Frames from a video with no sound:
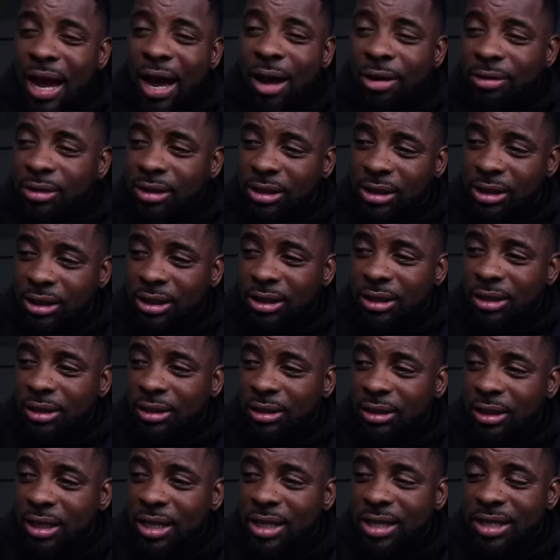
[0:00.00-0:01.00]
out there,
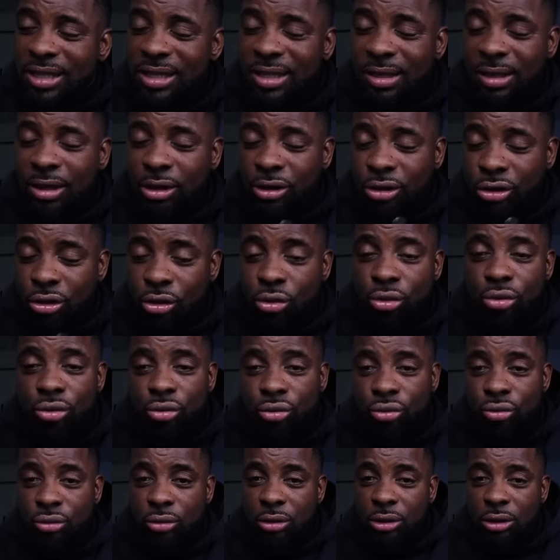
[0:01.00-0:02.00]
it's a
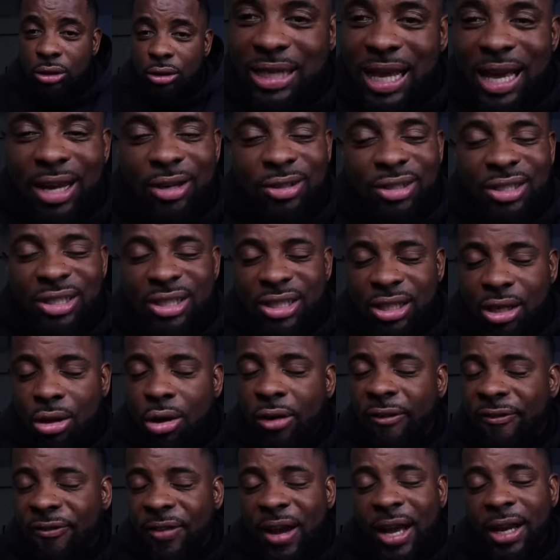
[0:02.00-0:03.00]
dude that'll
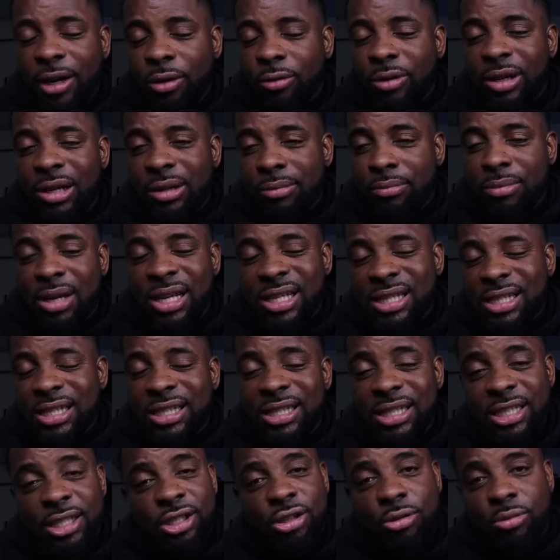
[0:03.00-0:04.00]
still find a way to mess
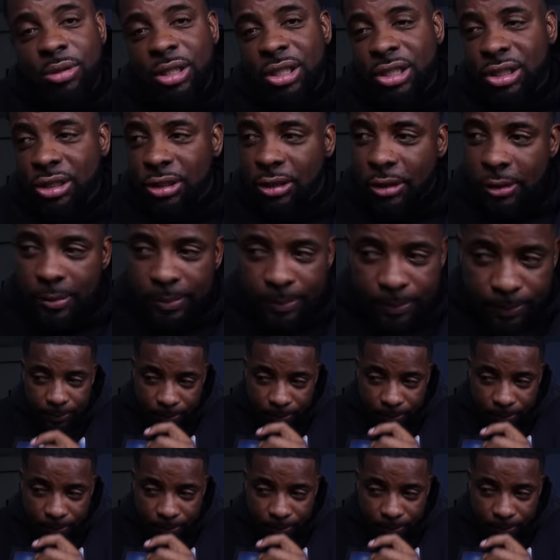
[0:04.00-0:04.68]
this situation up.